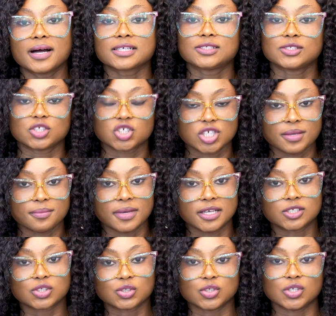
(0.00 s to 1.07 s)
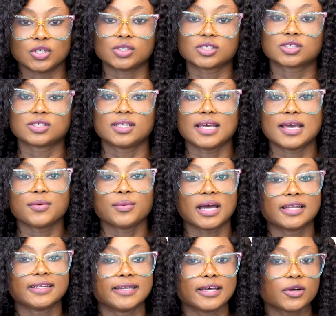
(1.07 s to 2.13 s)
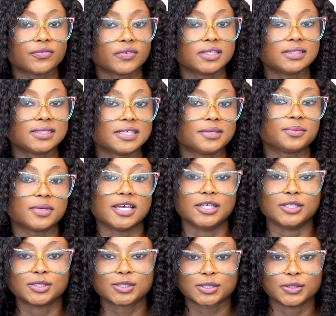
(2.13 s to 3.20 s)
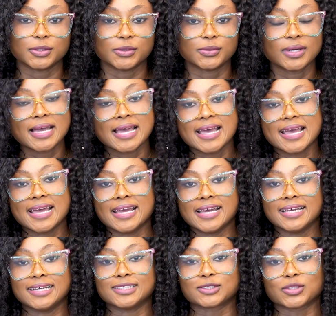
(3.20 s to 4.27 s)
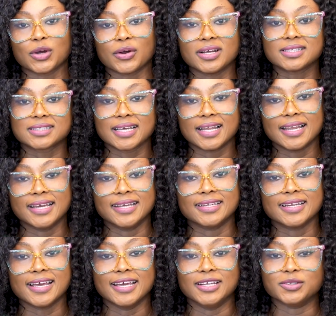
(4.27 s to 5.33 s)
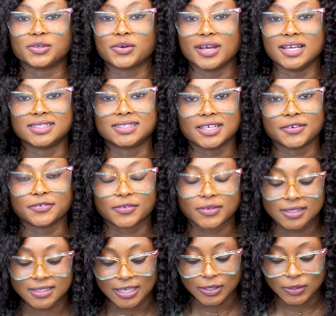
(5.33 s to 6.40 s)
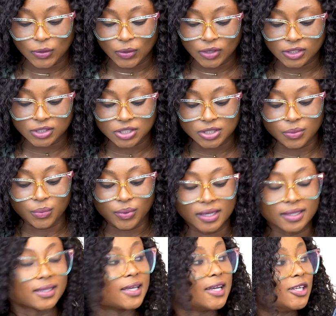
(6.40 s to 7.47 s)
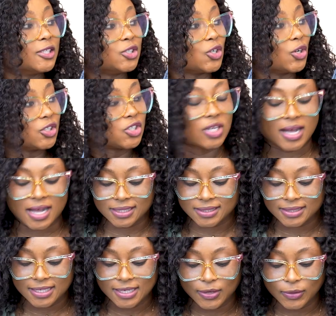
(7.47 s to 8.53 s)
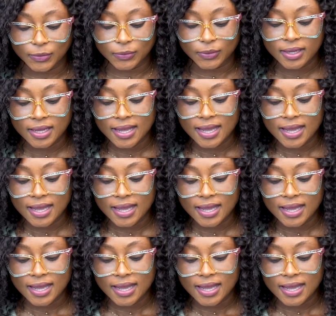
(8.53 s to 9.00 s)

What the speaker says: back to She Made Studios. Today we are delving deep into storytelling and creative technology with Jorge Castillo.